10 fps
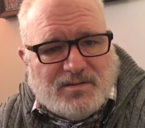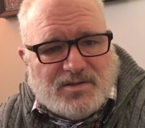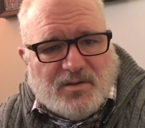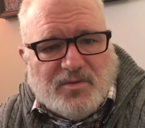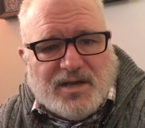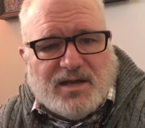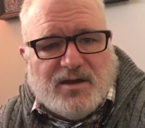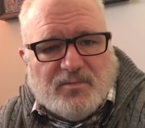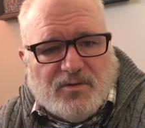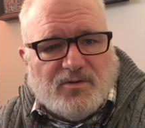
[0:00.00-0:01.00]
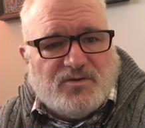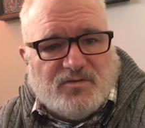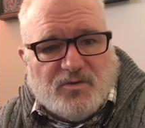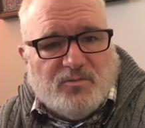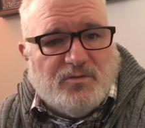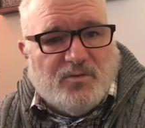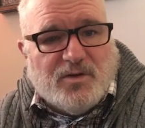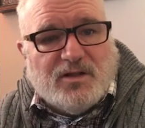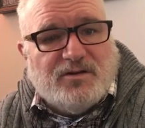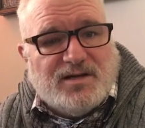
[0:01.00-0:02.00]
so that we can help those for whom the
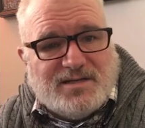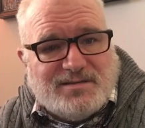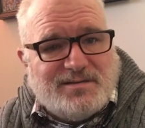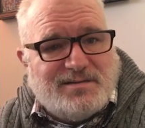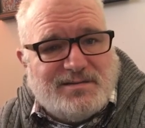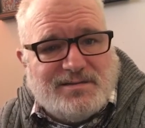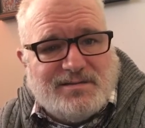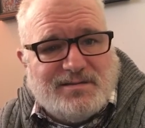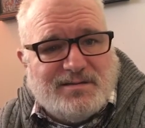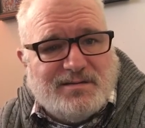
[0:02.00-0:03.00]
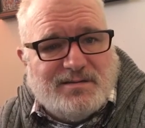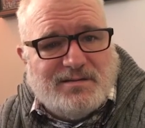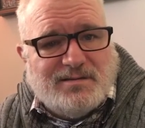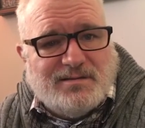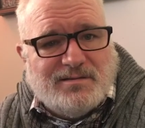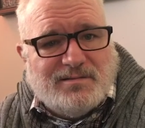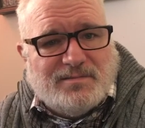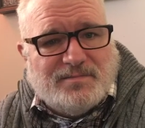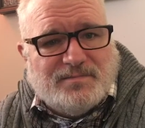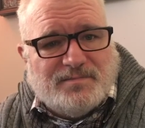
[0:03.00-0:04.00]
wilderness
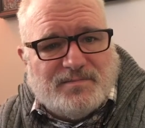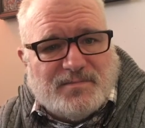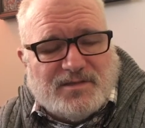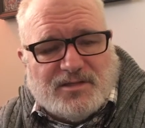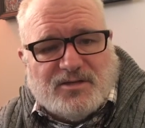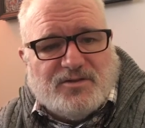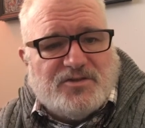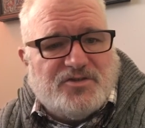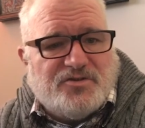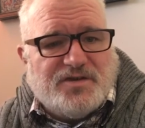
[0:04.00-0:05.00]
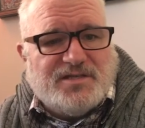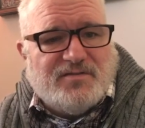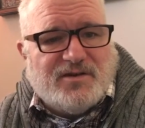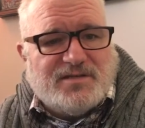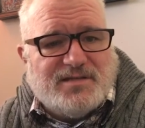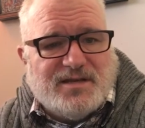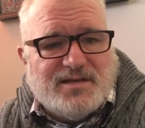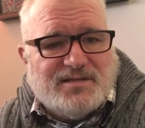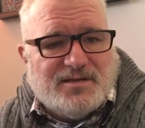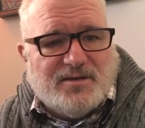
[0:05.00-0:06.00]
is literally the streets of our
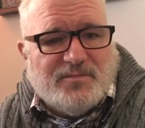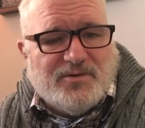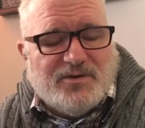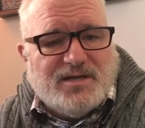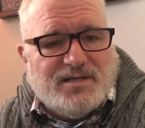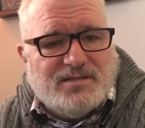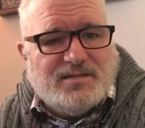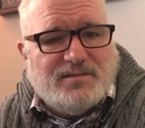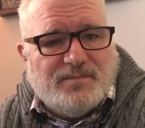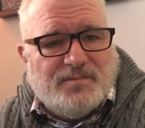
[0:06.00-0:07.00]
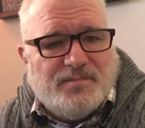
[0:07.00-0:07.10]
cities and communities.